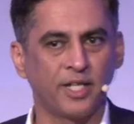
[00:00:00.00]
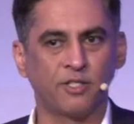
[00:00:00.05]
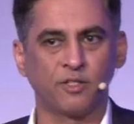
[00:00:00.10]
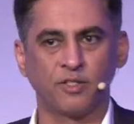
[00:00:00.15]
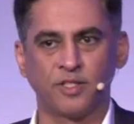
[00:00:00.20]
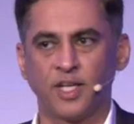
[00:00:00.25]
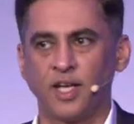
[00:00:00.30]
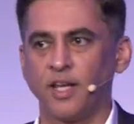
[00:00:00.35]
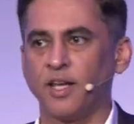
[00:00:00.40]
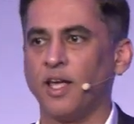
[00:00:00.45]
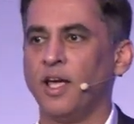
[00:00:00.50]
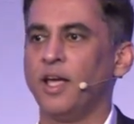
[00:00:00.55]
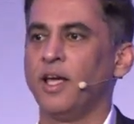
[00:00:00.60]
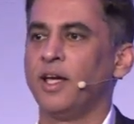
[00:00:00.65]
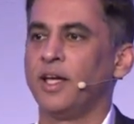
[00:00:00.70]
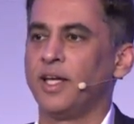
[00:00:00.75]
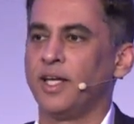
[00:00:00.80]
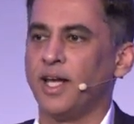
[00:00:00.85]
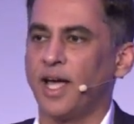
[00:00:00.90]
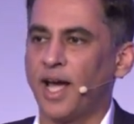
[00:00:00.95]
so that
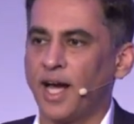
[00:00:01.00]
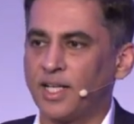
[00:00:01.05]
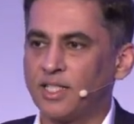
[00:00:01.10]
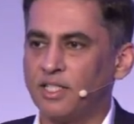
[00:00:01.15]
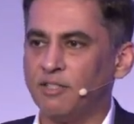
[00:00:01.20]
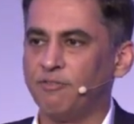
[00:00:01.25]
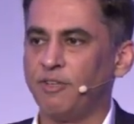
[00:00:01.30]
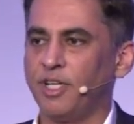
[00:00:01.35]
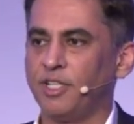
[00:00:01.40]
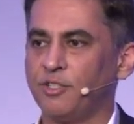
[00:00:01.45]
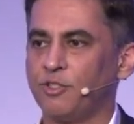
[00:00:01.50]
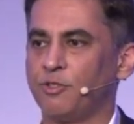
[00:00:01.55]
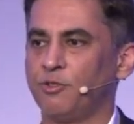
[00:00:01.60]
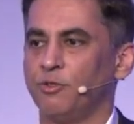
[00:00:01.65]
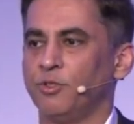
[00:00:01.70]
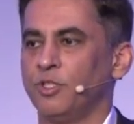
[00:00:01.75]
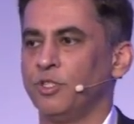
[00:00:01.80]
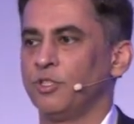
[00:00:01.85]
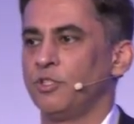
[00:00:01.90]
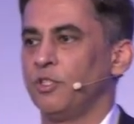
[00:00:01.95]
it activates
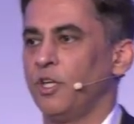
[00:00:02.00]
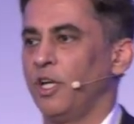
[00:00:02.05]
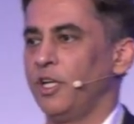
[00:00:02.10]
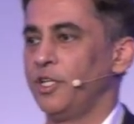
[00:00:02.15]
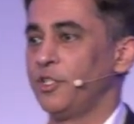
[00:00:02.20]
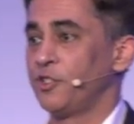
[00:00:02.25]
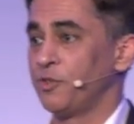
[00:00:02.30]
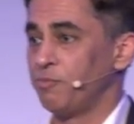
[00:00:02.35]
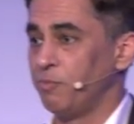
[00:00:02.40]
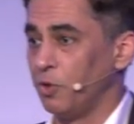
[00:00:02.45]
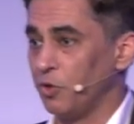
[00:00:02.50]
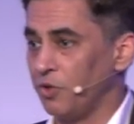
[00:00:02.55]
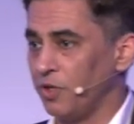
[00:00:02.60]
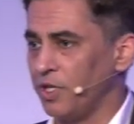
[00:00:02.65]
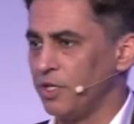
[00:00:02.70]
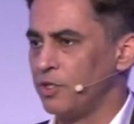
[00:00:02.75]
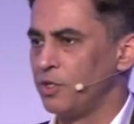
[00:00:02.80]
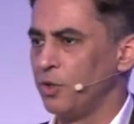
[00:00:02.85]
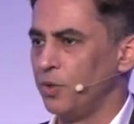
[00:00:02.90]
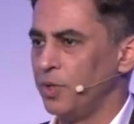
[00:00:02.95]
students' knowledge both
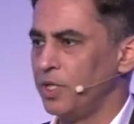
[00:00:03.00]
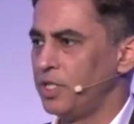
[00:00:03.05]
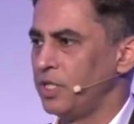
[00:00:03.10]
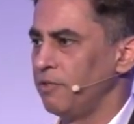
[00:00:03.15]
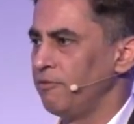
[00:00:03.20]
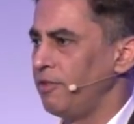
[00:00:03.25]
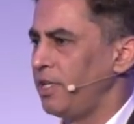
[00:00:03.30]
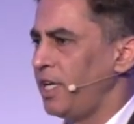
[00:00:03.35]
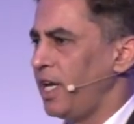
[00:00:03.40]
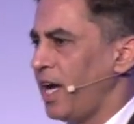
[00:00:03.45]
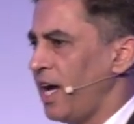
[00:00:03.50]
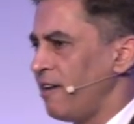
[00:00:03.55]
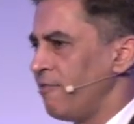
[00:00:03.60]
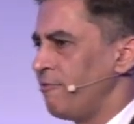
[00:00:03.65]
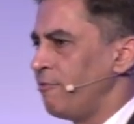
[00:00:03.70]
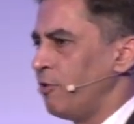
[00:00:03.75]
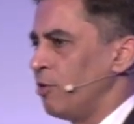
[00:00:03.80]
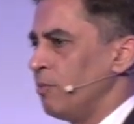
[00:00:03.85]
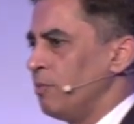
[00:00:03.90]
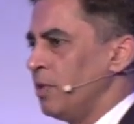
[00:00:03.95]
intuitively and
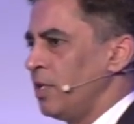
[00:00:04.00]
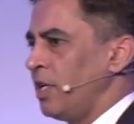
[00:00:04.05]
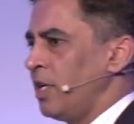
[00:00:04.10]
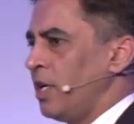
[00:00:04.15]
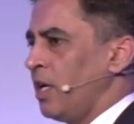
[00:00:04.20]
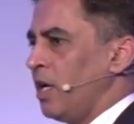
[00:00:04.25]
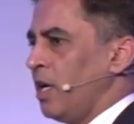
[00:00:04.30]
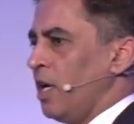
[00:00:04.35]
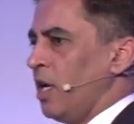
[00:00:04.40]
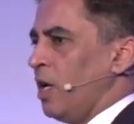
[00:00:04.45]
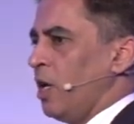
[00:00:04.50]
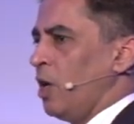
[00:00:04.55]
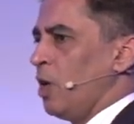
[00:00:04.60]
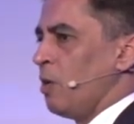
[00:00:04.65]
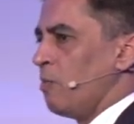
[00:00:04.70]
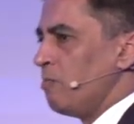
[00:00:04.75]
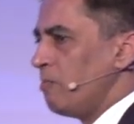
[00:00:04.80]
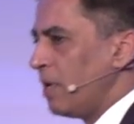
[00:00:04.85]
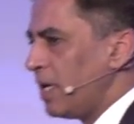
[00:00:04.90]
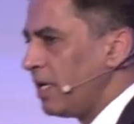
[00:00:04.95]
formally,
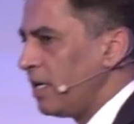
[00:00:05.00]
but